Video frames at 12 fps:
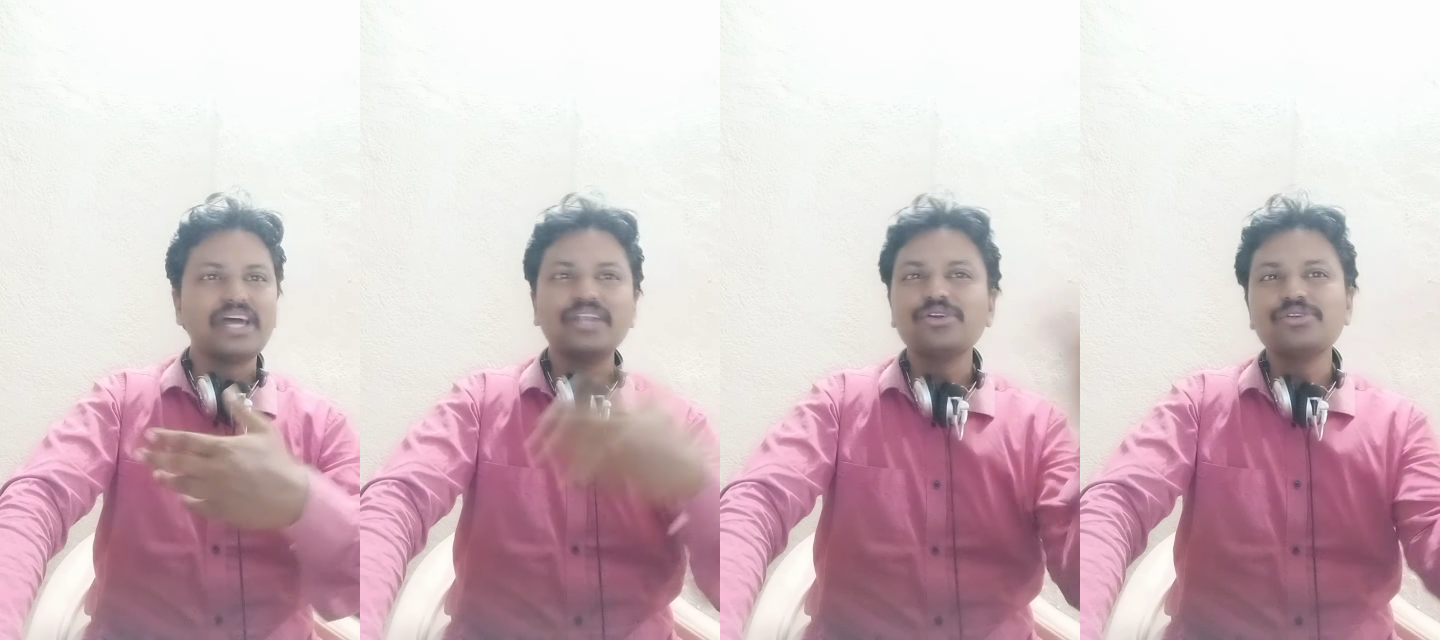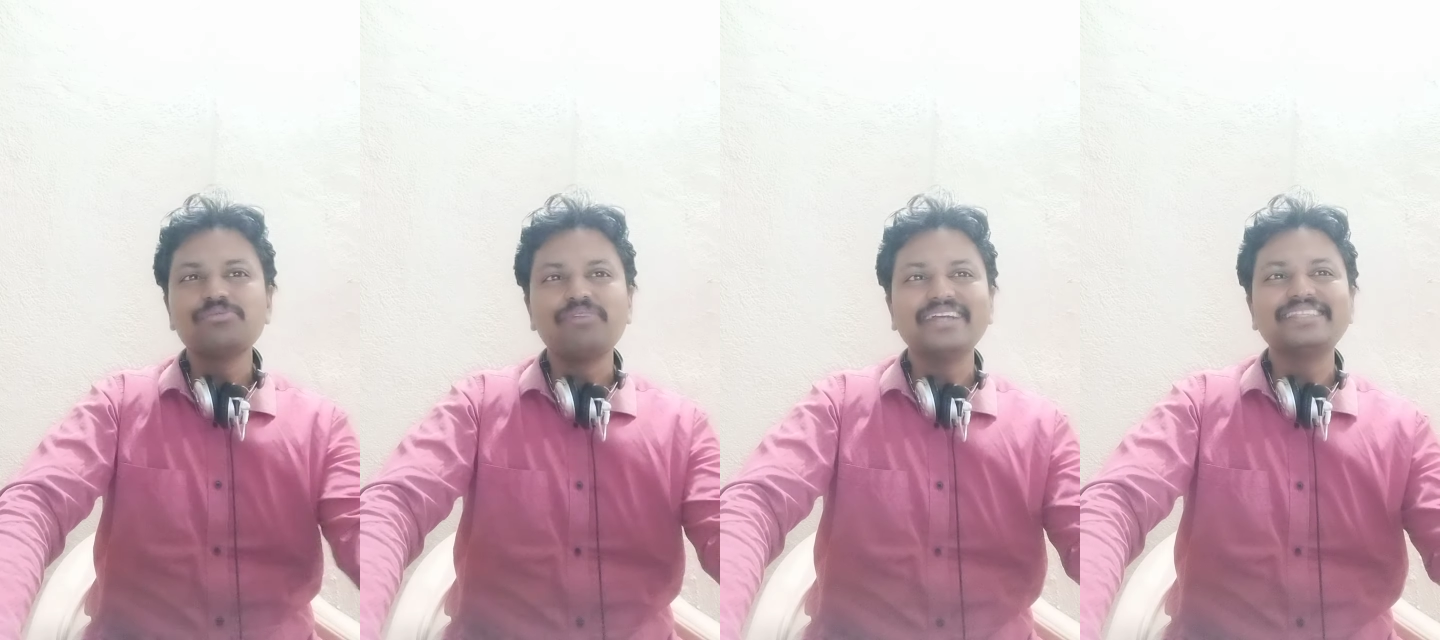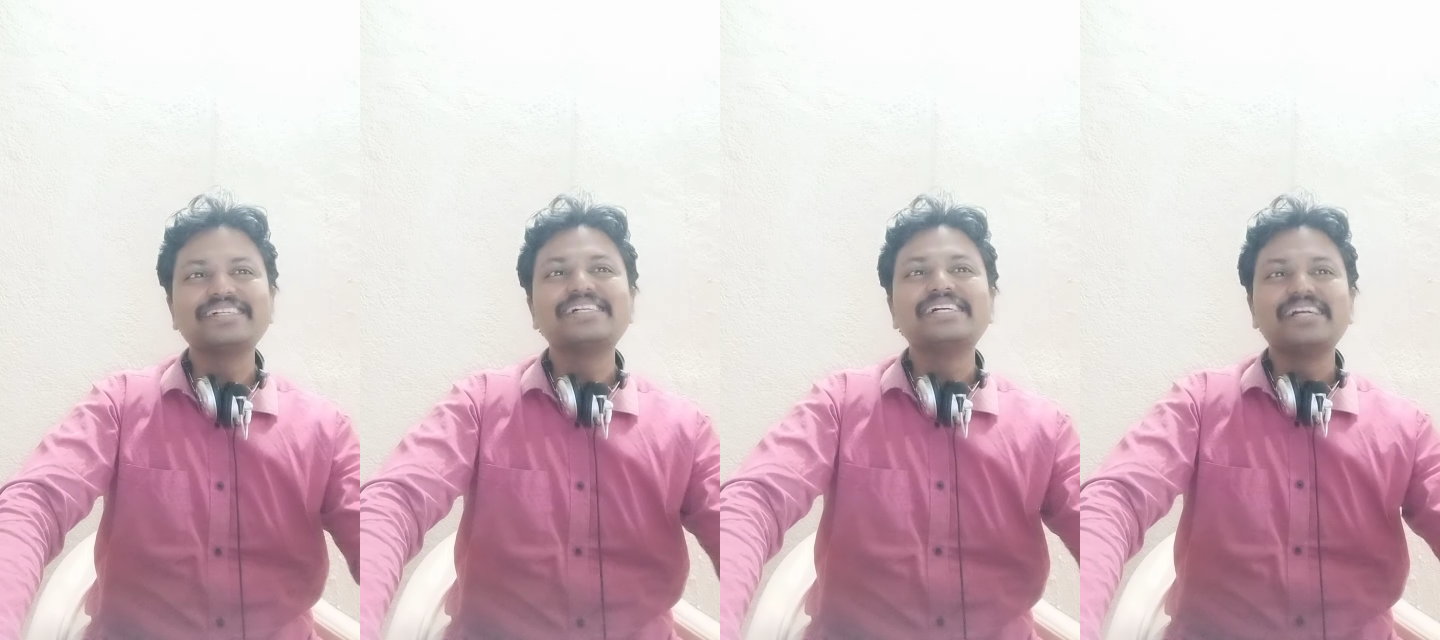adorned by
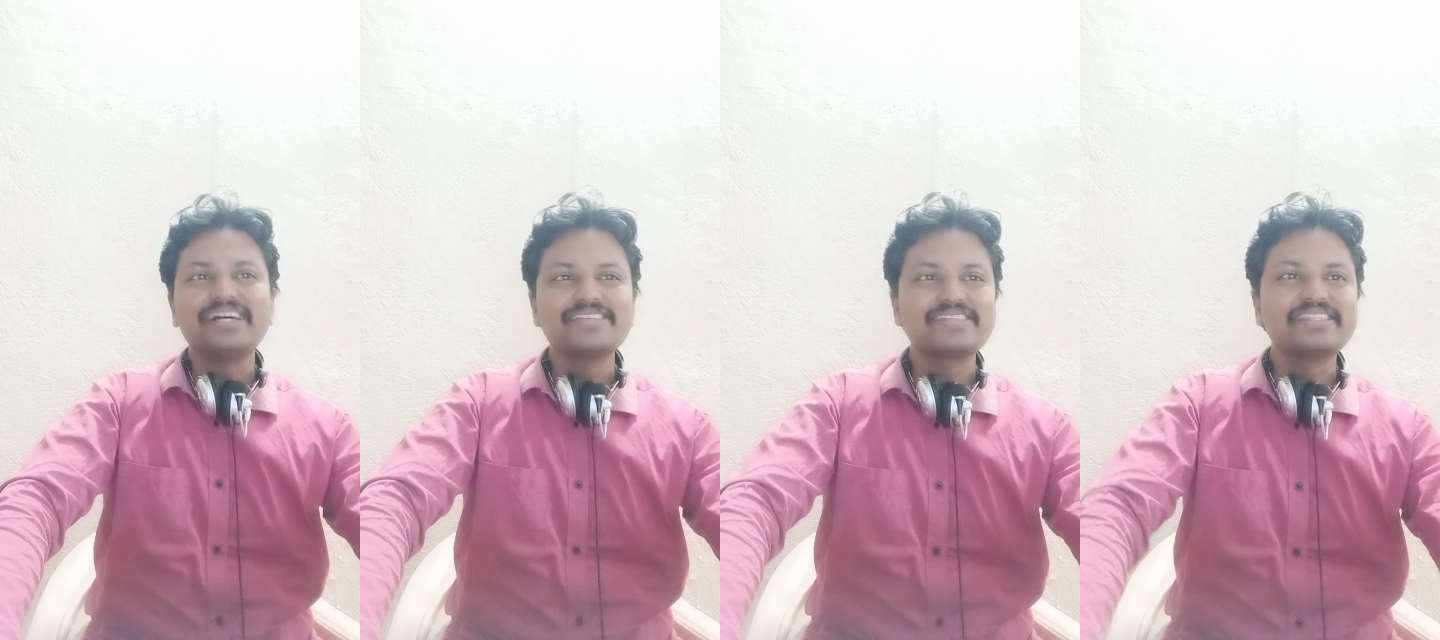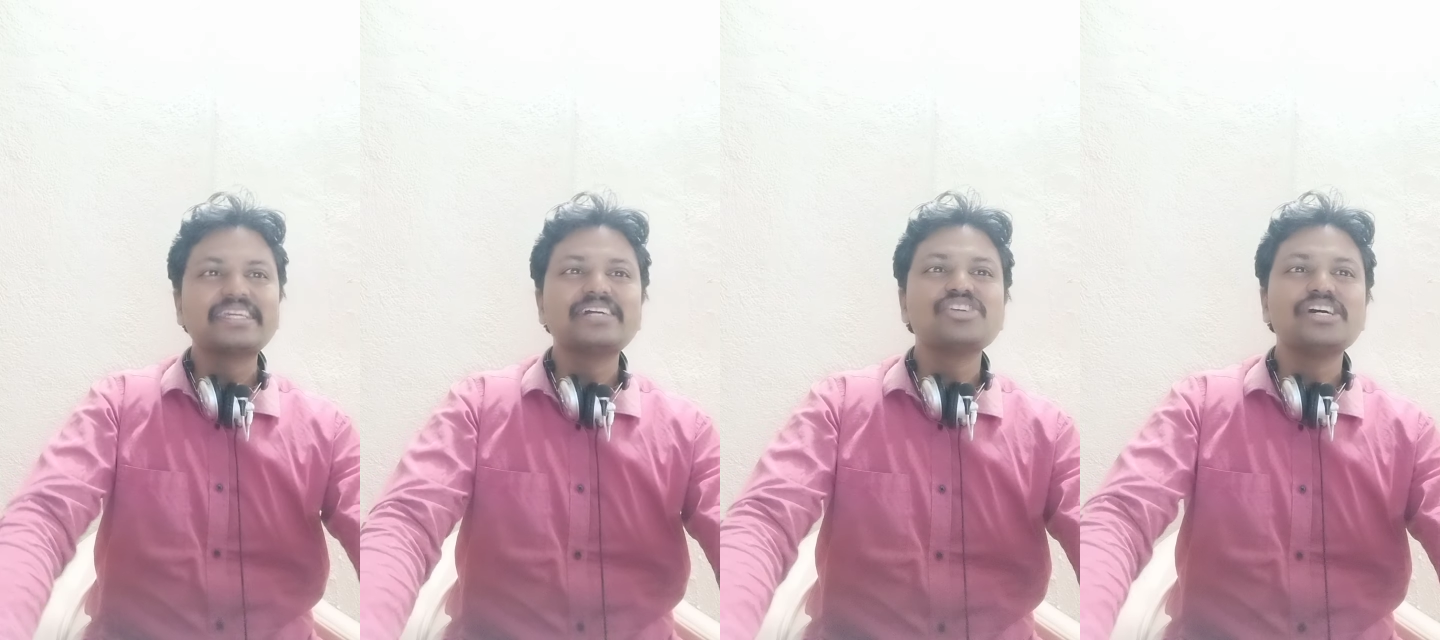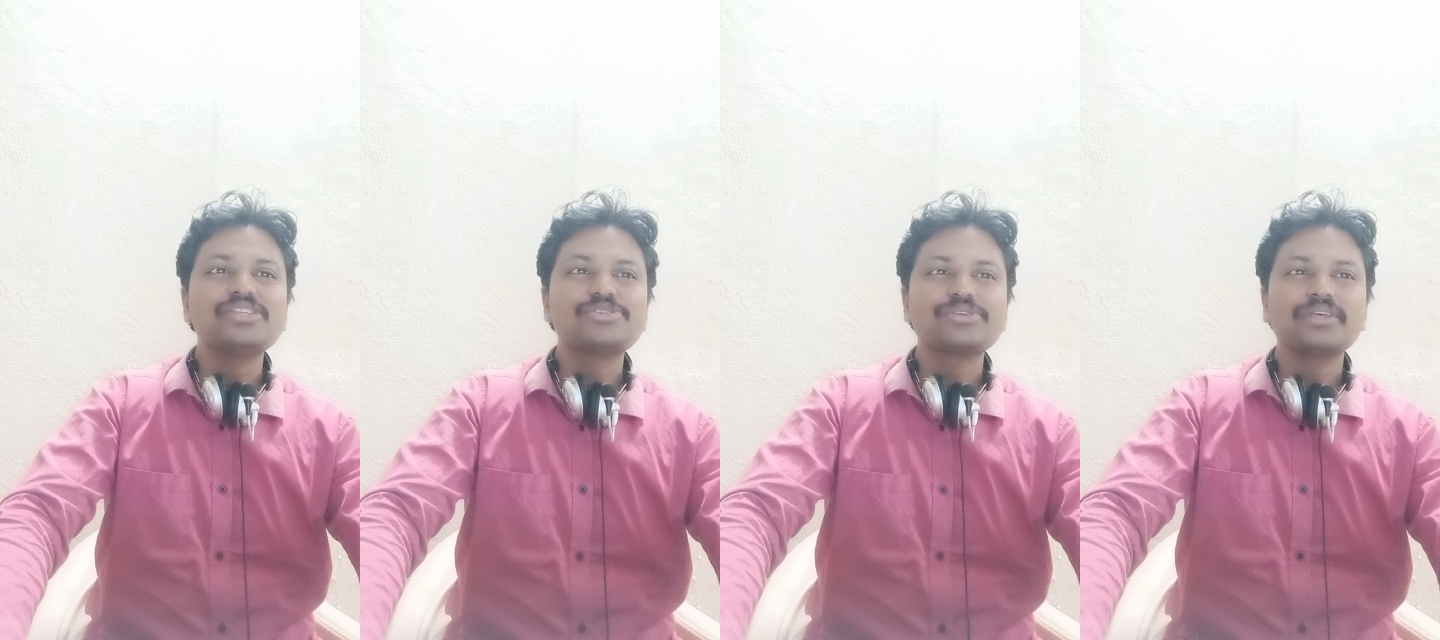the
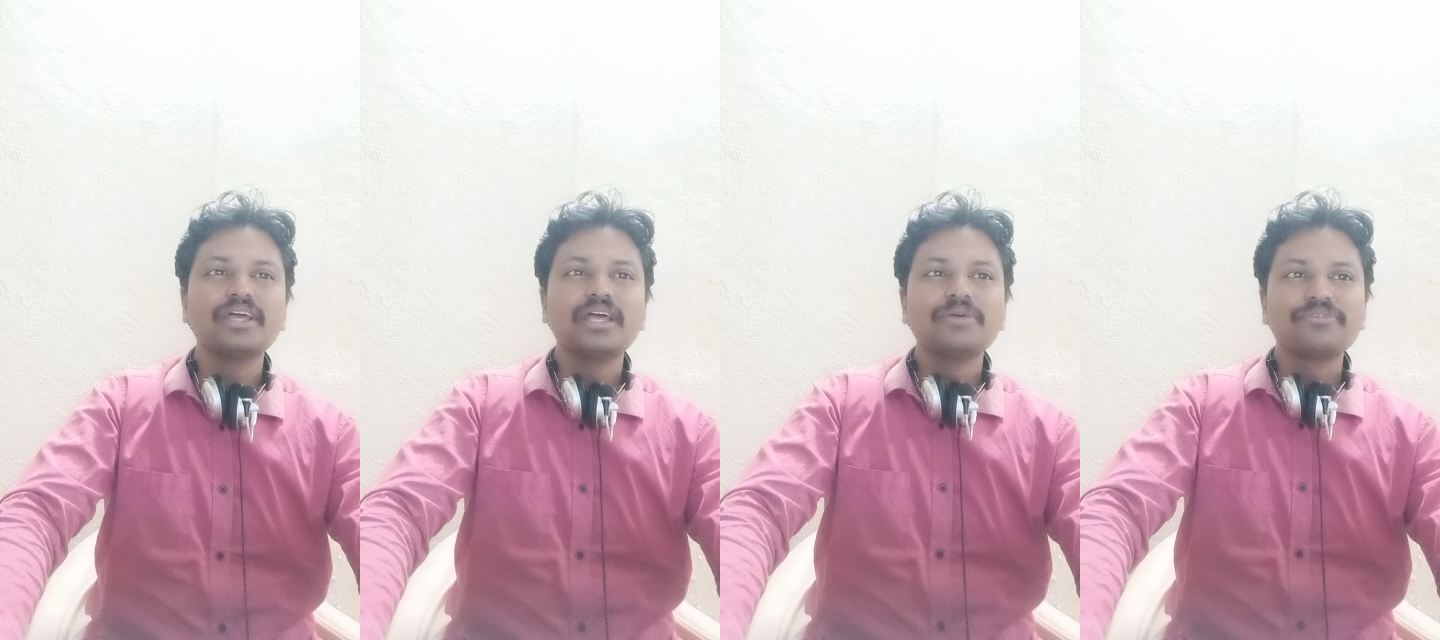Ashtadiggajas.